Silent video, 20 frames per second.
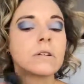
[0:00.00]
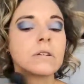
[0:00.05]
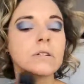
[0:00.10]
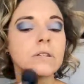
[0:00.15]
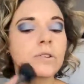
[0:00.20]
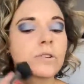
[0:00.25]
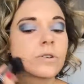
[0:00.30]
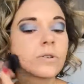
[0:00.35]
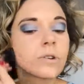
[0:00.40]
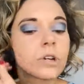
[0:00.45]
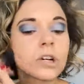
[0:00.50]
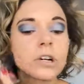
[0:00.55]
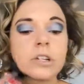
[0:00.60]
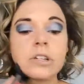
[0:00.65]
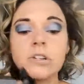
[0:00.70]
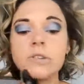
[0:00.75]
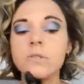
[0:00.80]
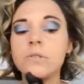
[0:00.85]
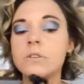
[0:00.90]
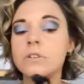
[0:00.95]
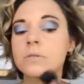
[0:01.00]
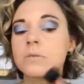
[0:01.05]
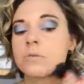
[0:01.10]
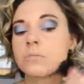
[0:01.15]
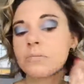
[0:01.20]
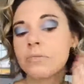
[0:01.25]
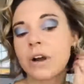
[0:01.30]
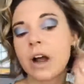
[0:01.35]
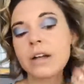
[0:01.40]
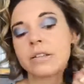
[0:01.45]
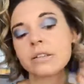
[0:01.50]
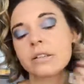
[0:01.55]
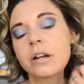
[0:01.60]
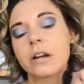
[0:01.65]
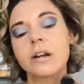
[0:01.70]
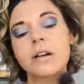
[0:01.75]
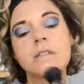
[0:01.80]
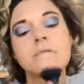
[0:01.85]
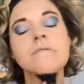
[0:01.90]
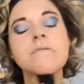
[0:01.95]
So you could do this with bronzer,
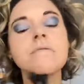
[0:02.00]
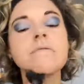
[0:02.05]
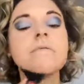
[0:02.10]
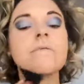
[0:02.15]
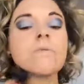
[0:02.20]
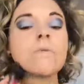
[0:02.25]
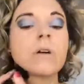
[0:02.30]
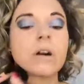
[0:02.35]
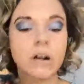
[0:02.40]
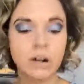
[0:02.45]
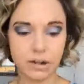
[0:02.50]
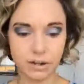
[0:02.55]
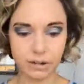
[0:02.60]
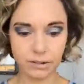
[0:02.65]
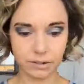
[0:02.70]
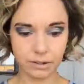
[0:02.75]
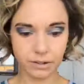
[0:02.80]
or,